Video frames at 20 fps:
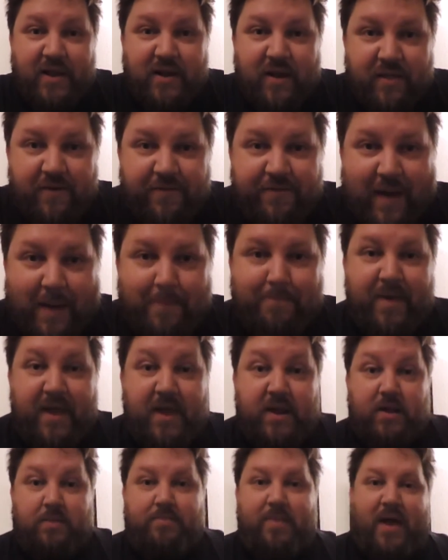another fat
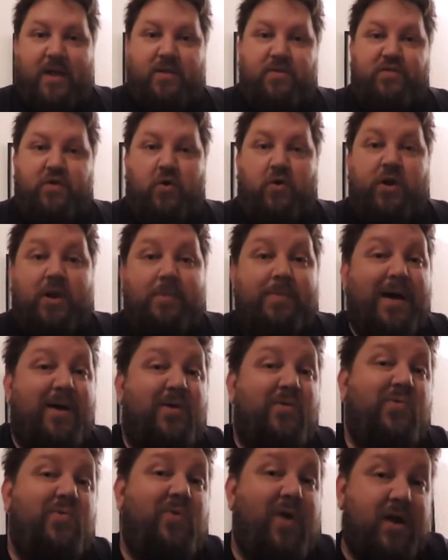bearded man talking
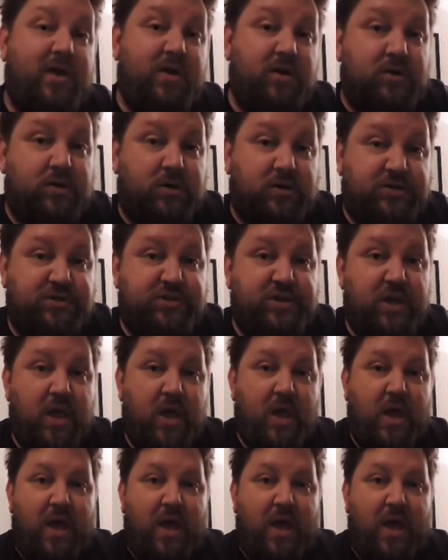about records,